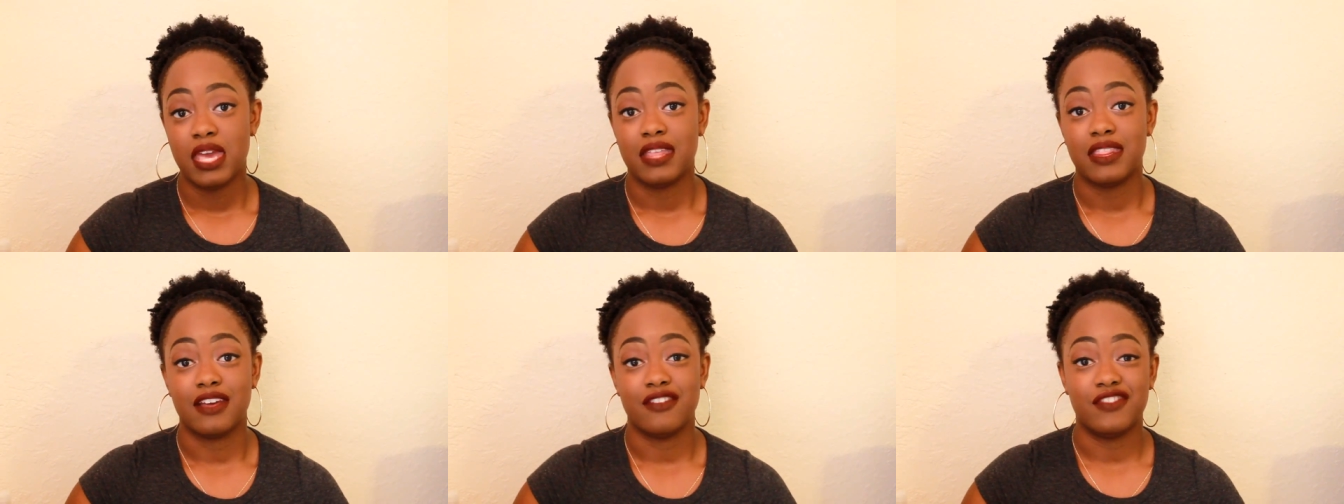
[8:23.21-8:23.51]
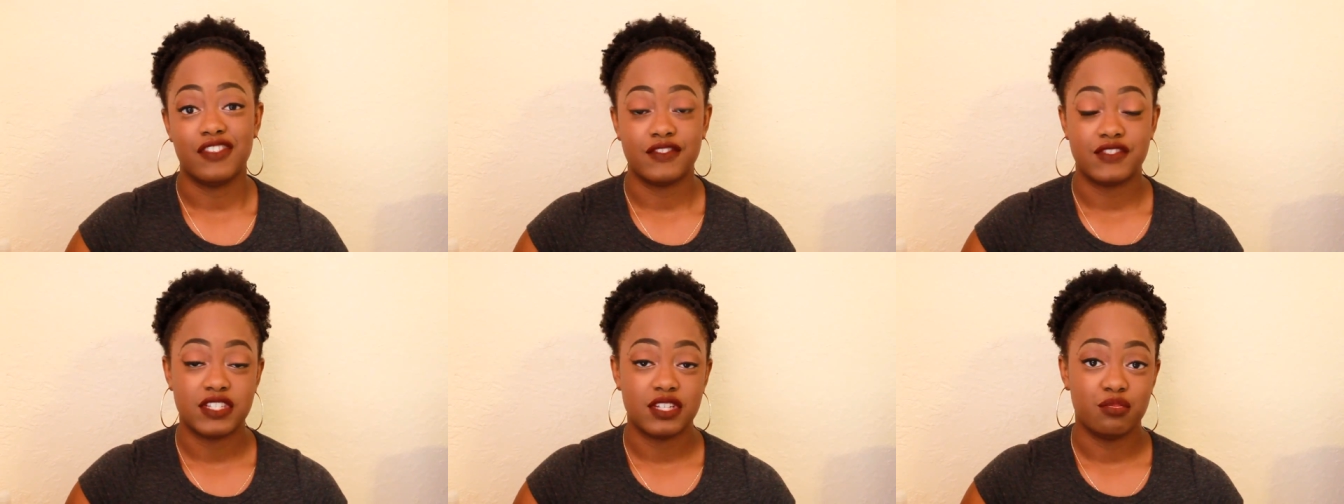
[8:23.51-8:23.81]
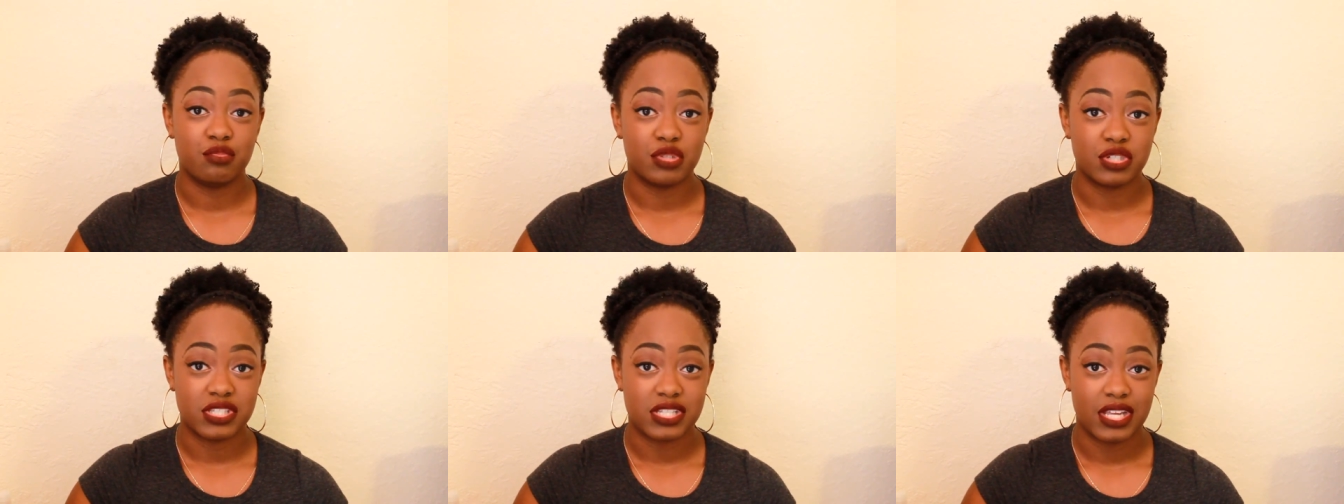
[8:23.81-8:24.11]
That
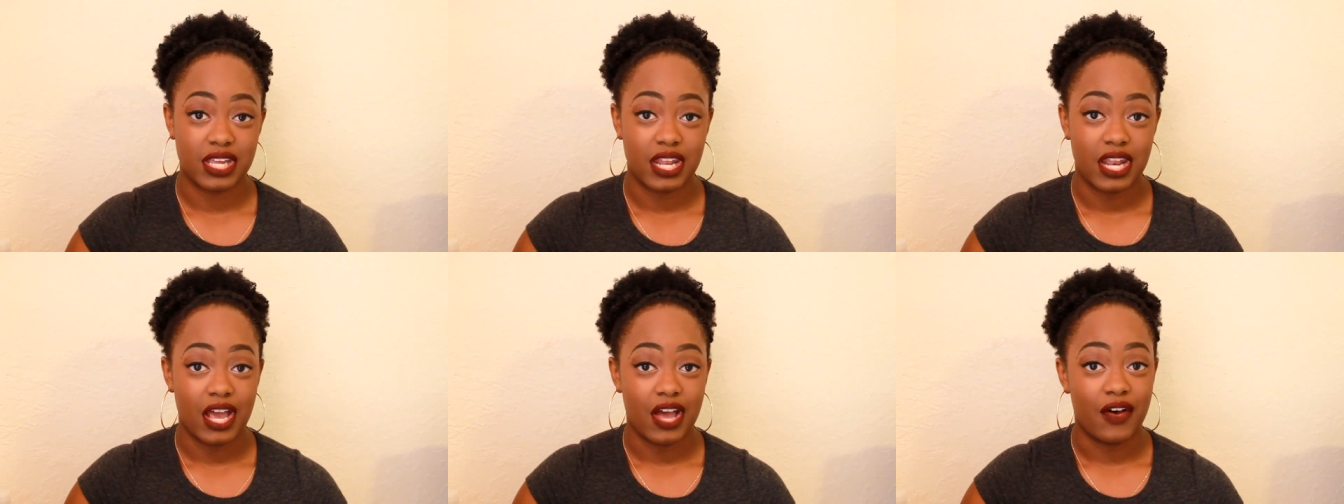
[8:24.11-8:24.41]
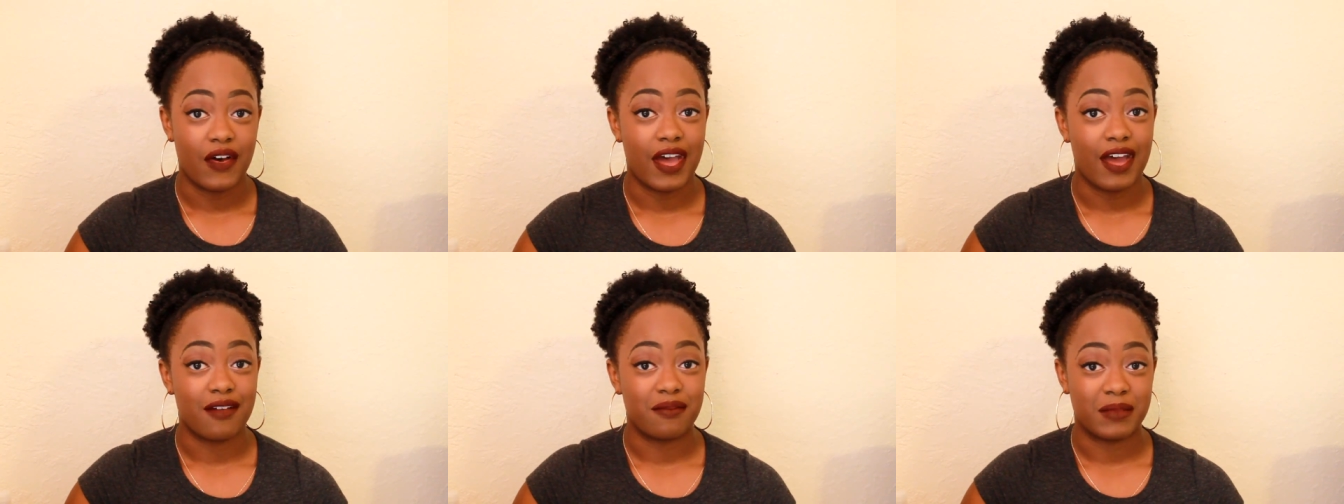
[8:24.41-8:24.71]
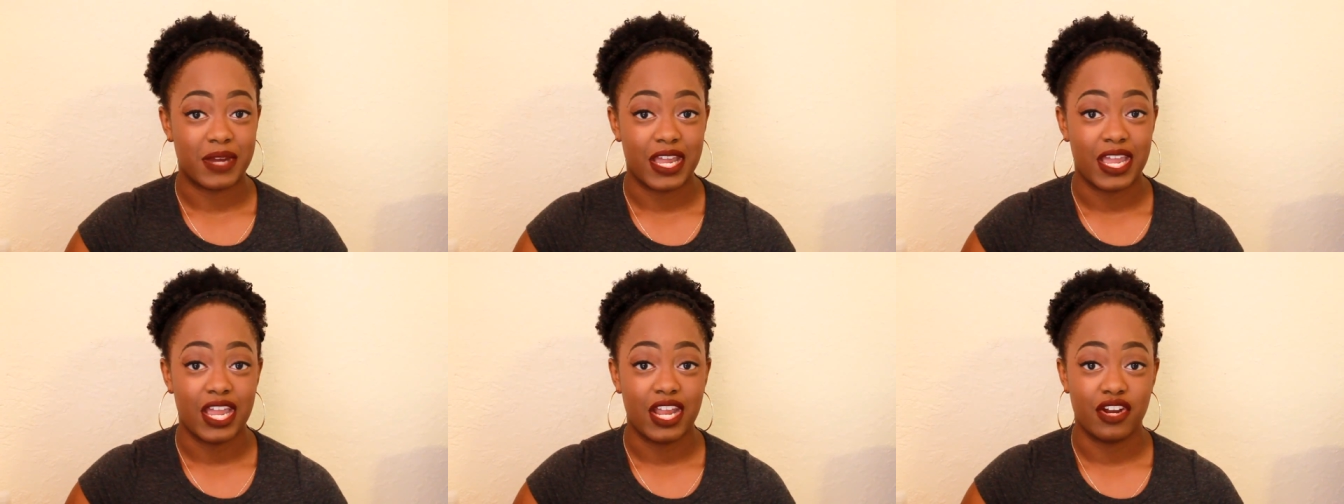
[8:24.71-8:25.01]
15% I'll have
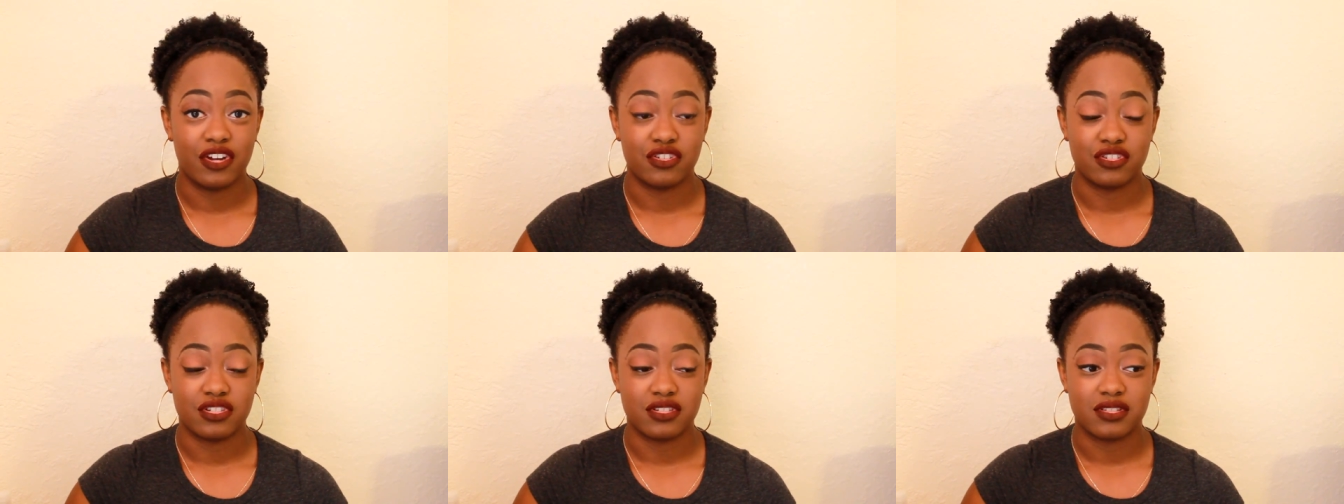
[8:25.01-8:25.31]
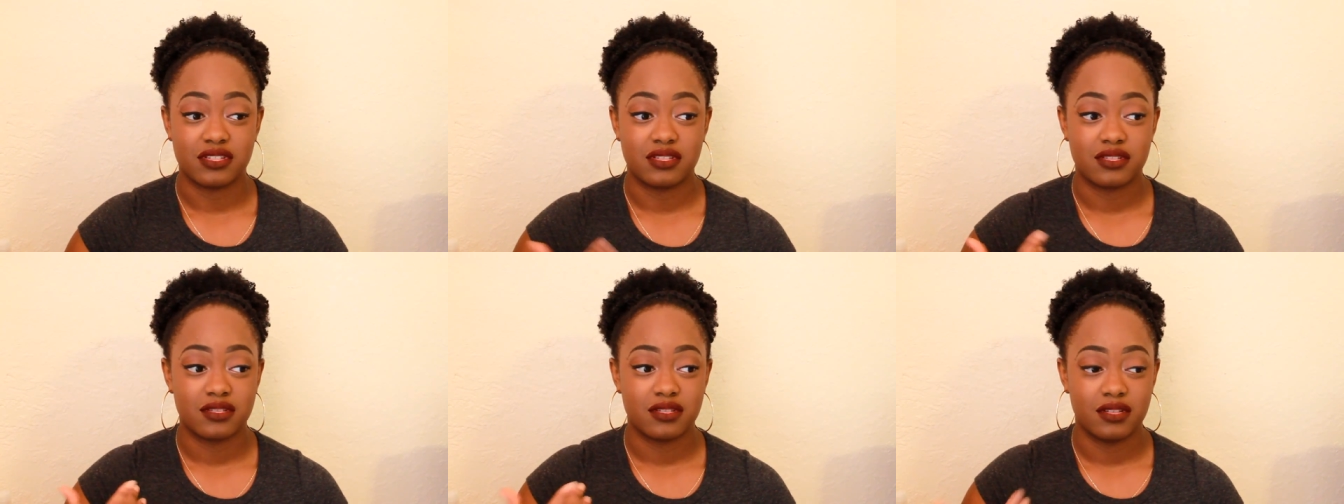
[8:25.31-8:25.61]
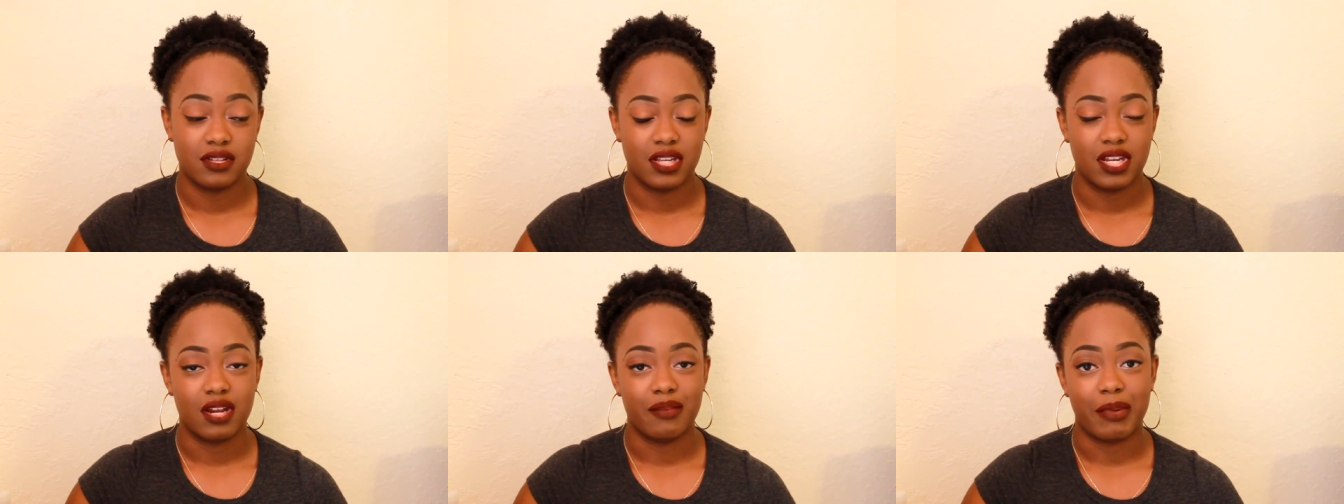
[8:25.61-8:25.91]
my hair just
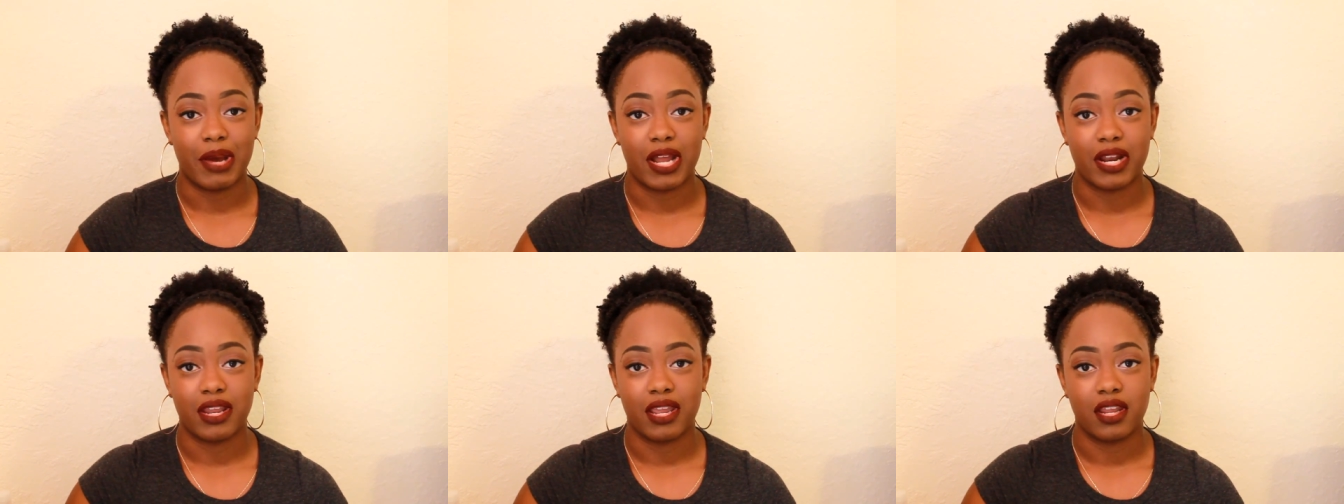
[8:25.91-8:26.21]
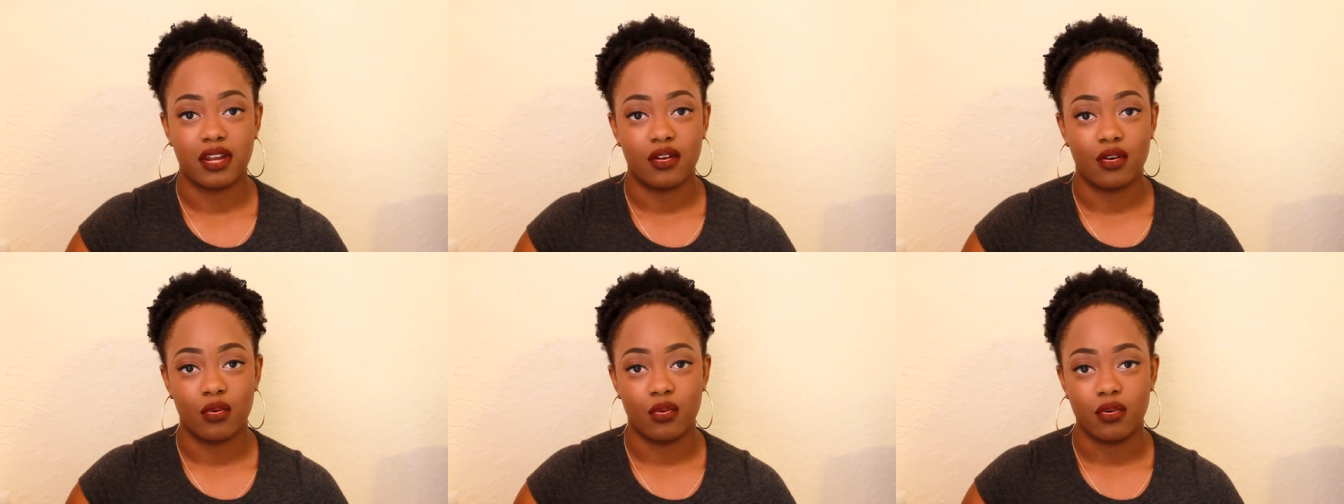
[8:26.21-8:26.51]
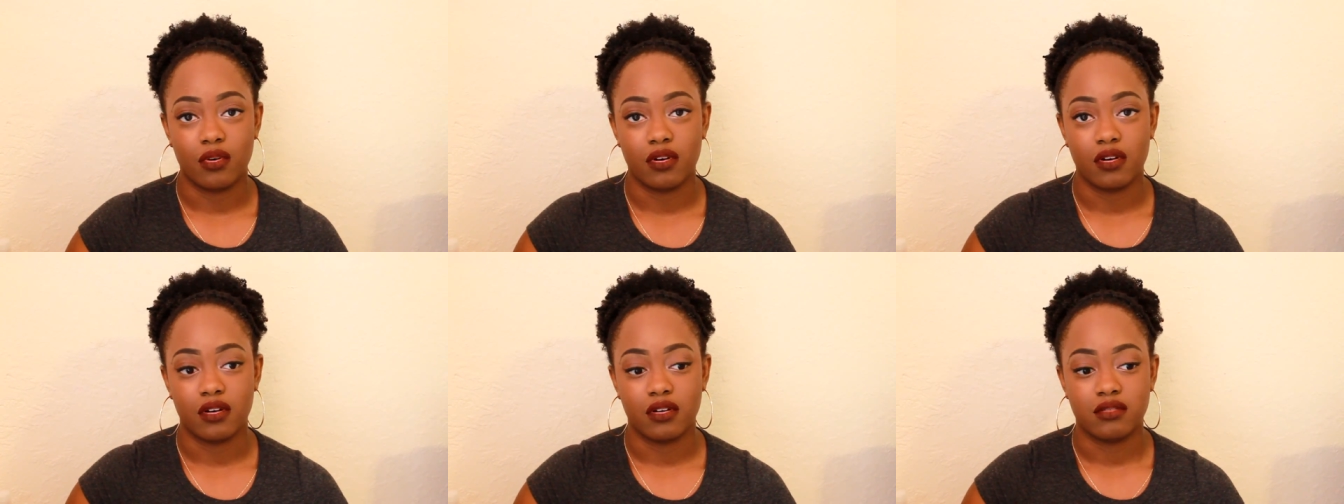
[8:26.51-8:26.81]
in a bonnet
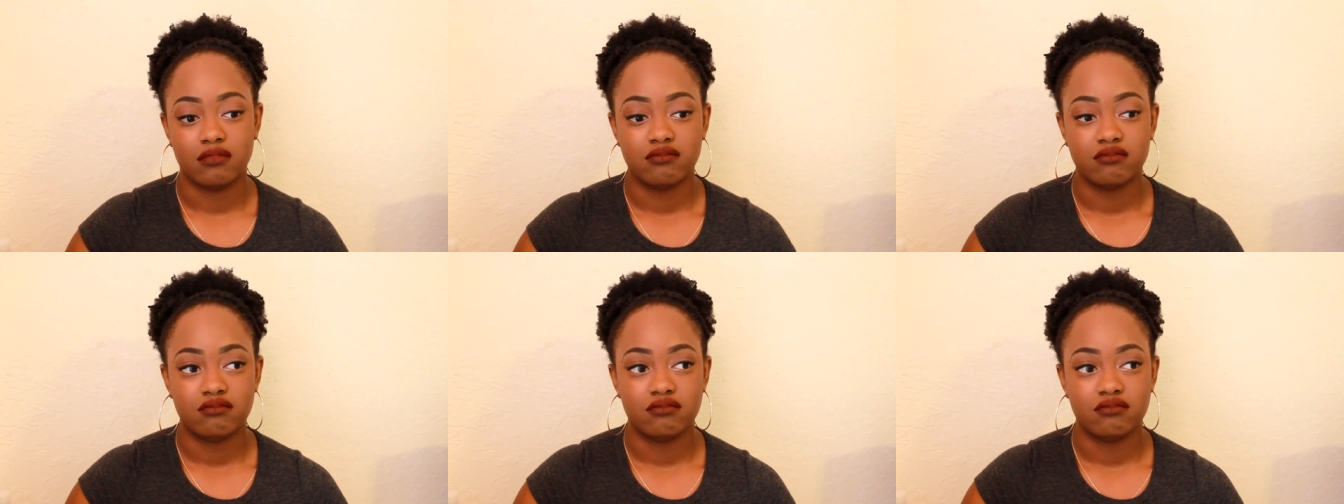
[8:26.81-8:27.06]
or